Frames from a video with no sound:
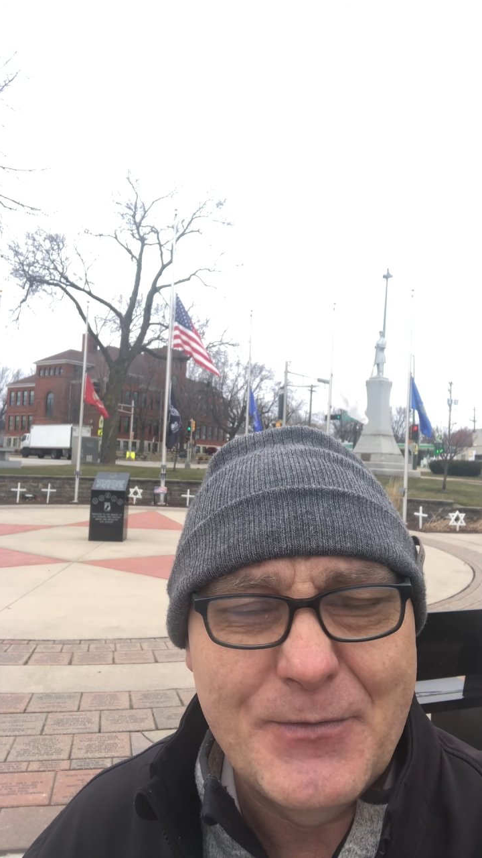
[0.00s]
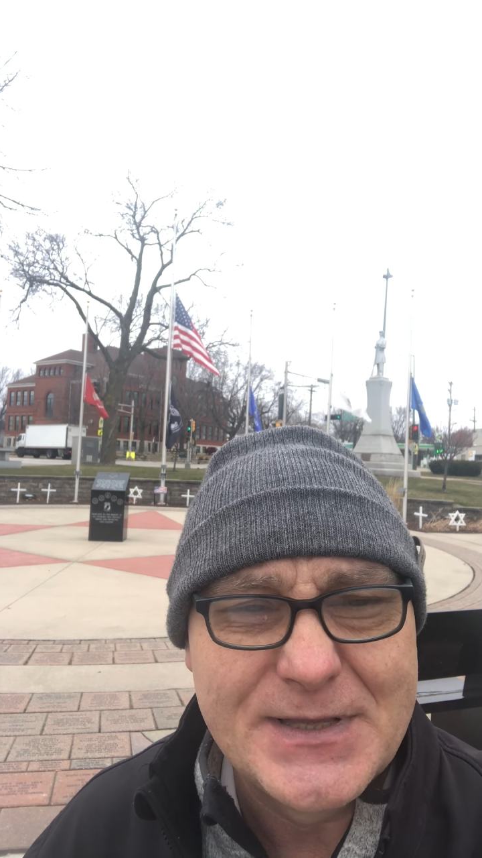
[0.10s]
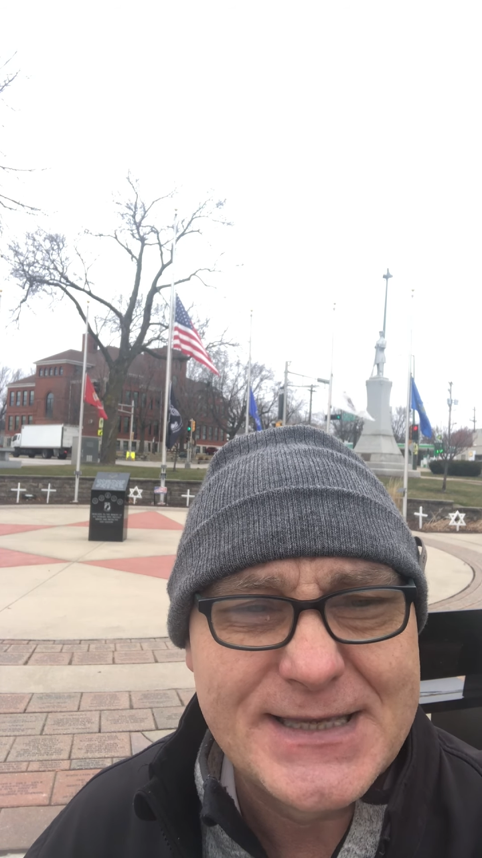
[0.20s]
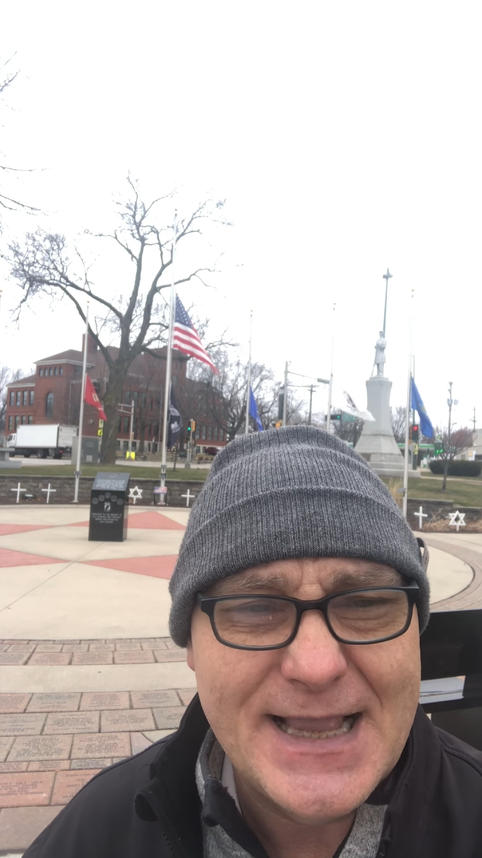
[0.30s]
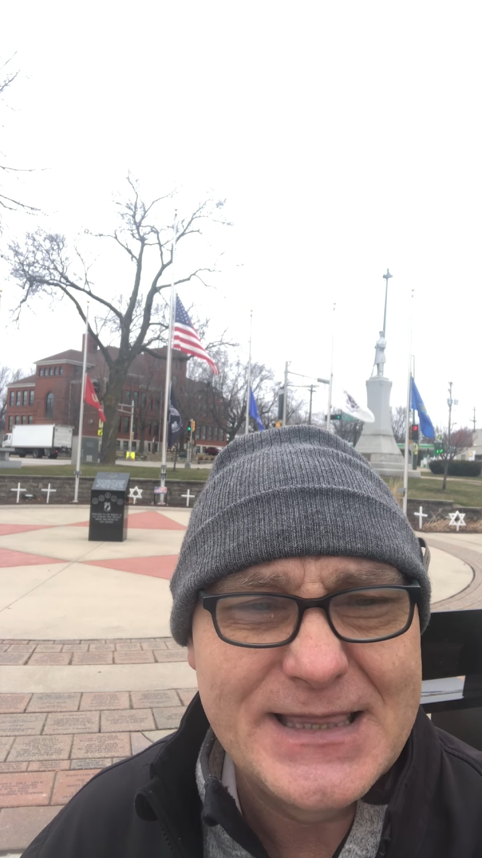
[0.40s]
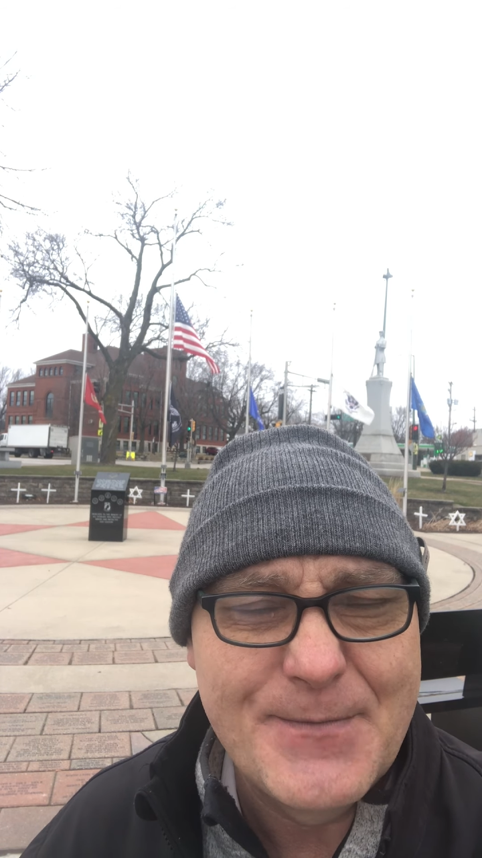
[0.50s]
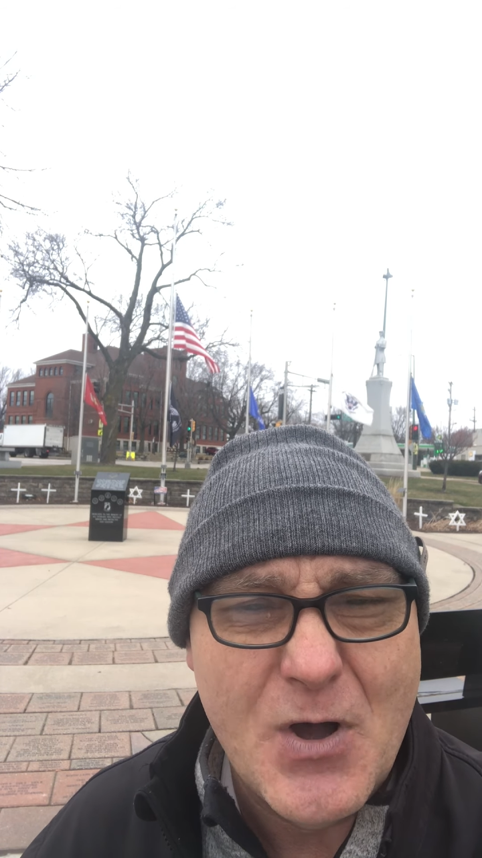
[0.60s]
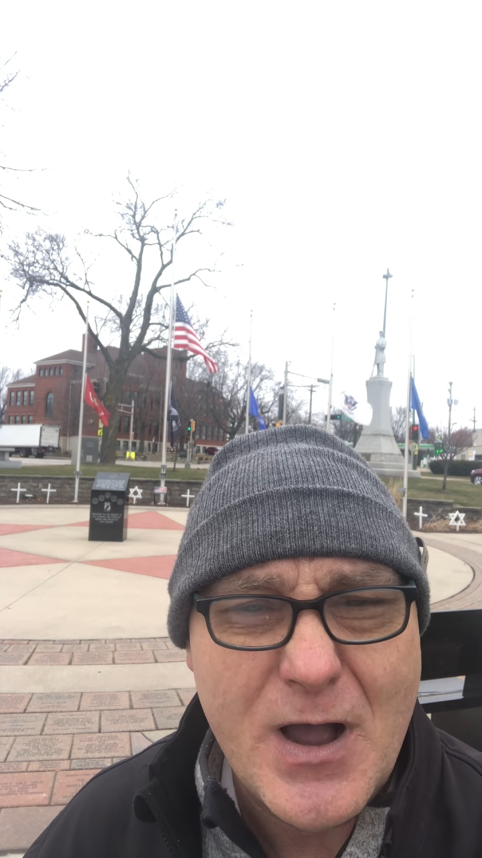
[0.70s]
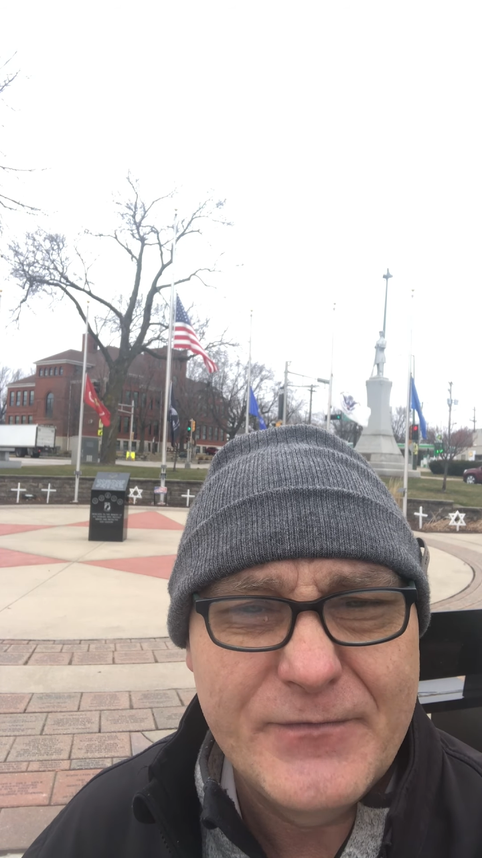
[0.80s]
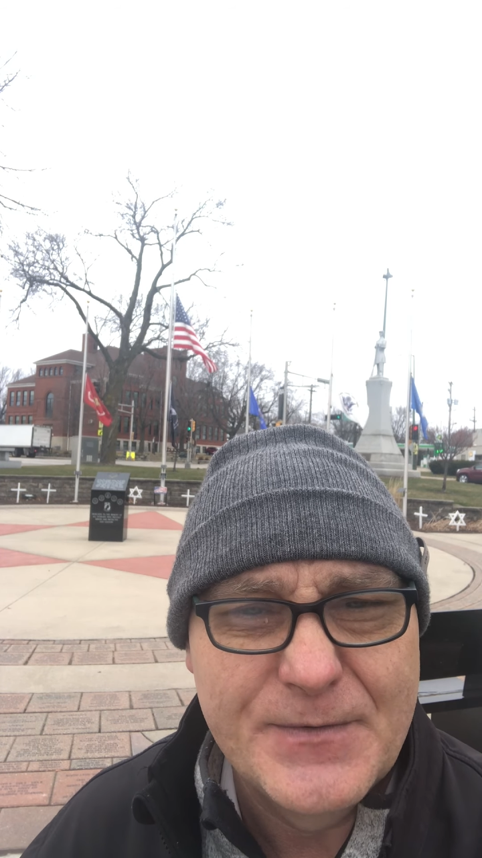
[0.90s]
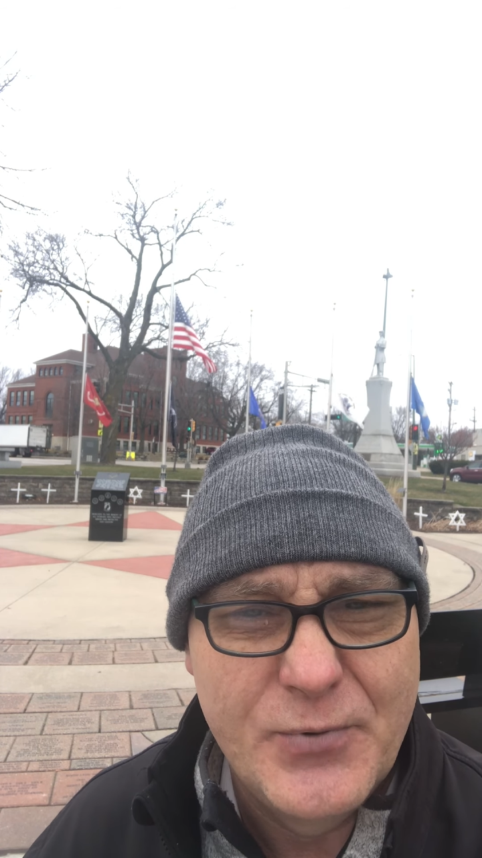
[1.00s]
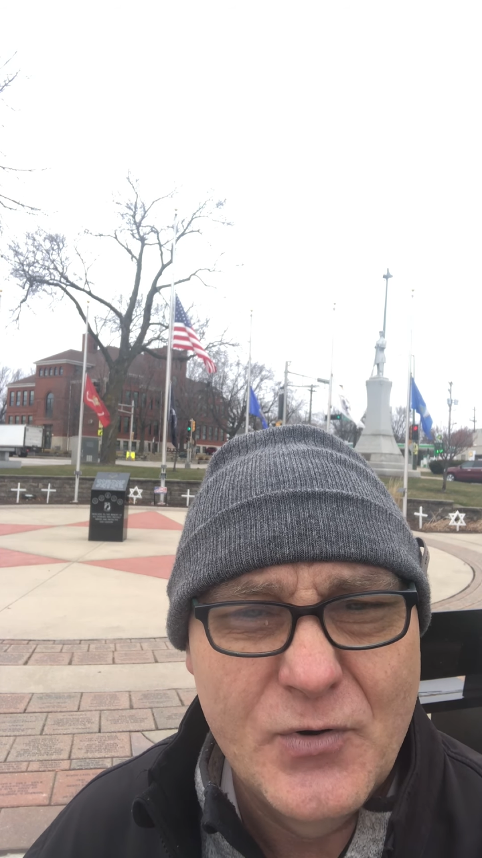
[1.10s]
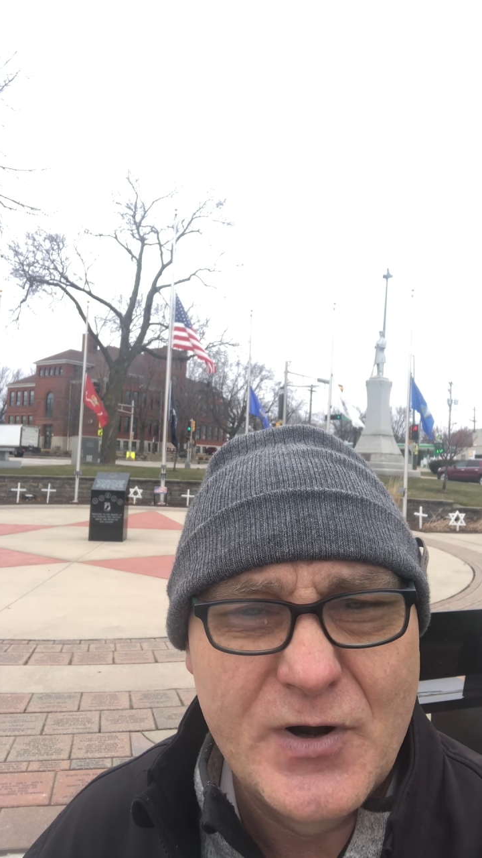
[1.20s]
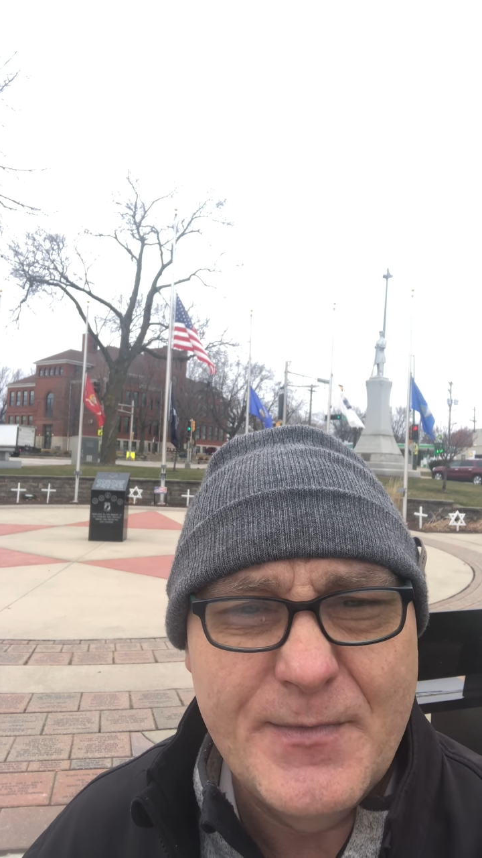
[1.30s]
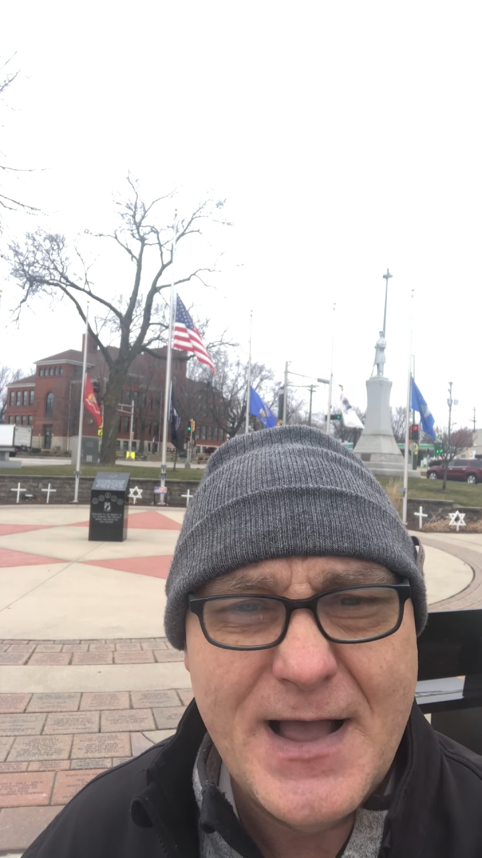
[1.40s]
would set them off to
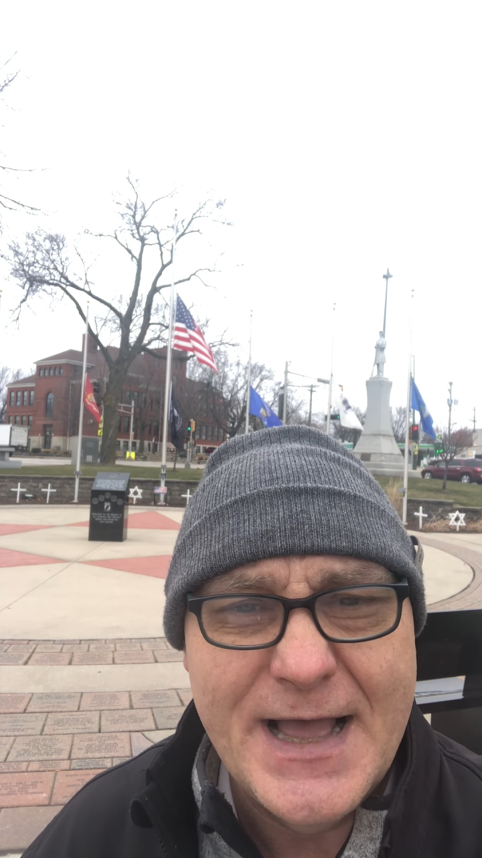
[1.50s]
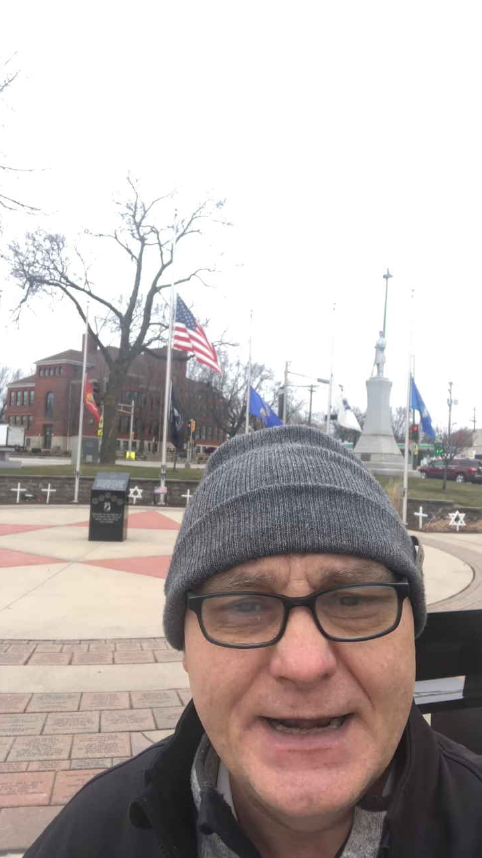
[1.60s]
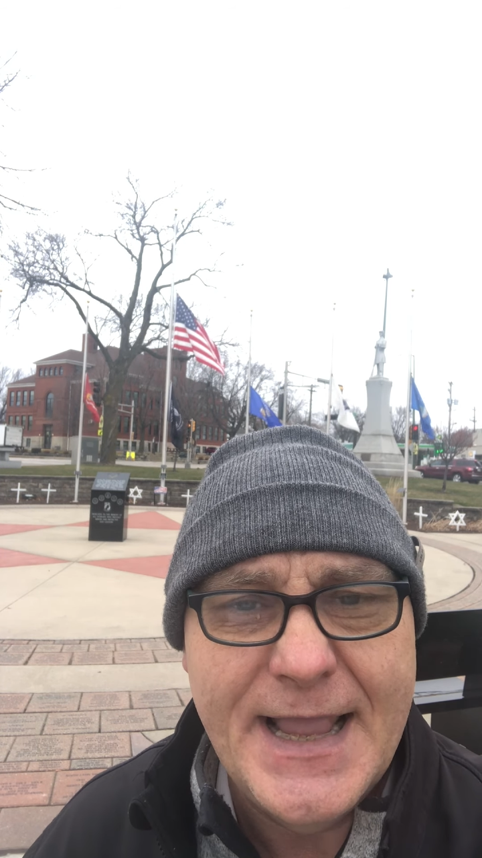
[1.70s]
put them on